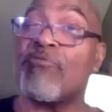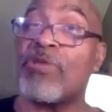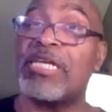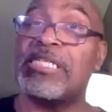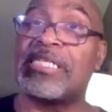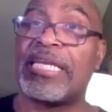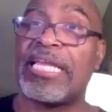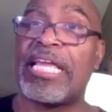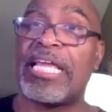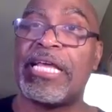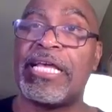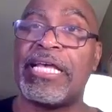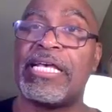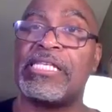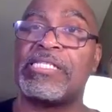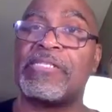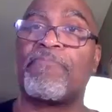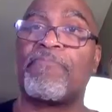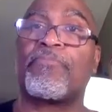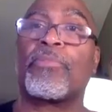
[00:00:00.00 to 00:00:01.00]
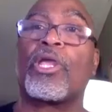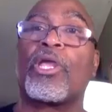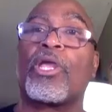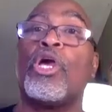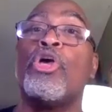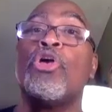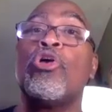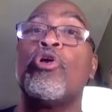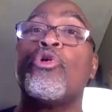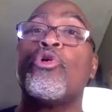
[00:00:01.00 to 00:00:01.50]
reason is
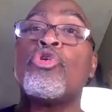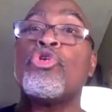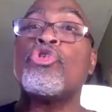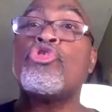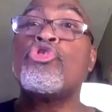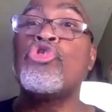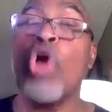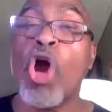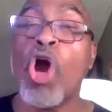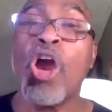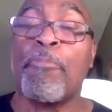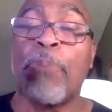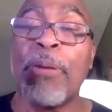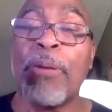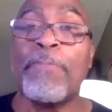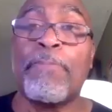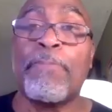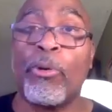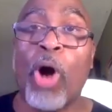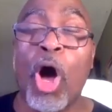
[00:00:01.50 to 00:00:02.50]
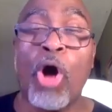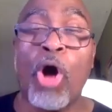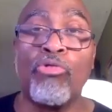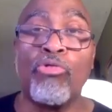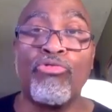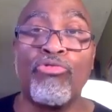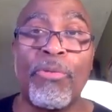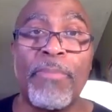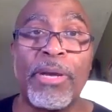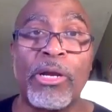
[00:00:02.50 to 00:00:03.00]
your people
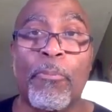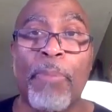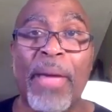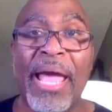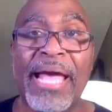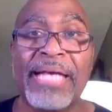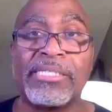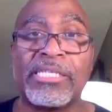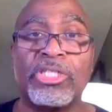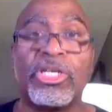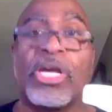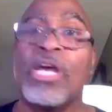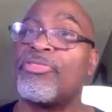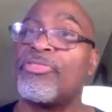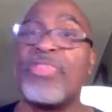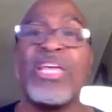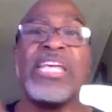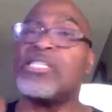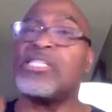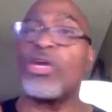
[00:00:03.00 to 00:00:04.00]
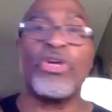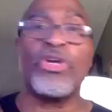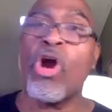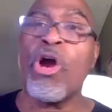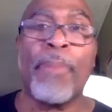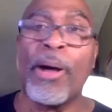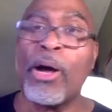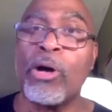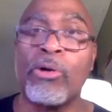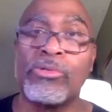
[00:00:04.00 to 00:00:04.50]
own the Middle Passage. These are your
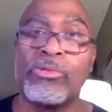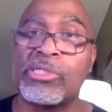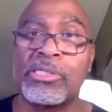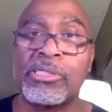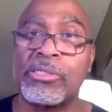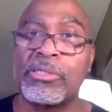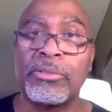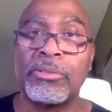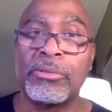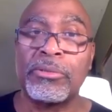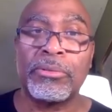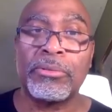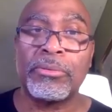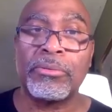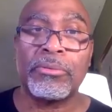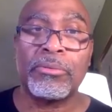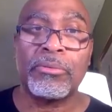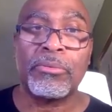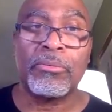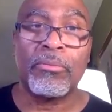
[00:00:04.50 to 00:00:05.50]
boats. These